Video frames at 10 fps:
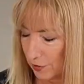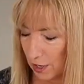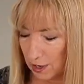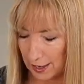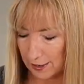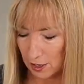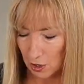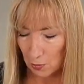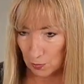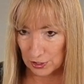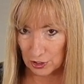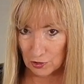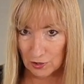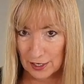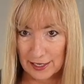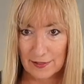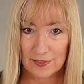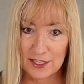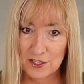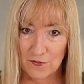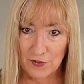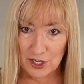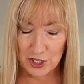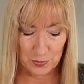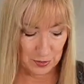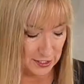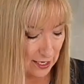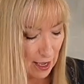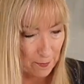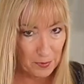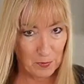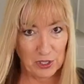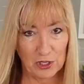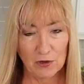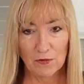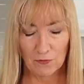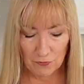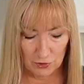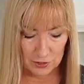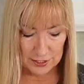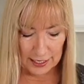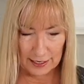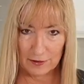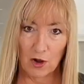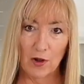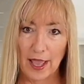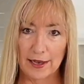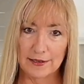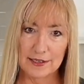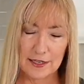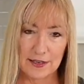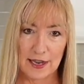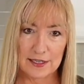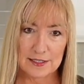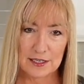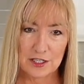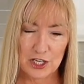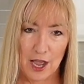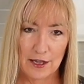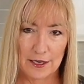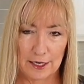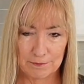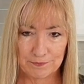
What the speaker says: All right, again, these are finished ones, but when you first go ahead to the next shot, honey.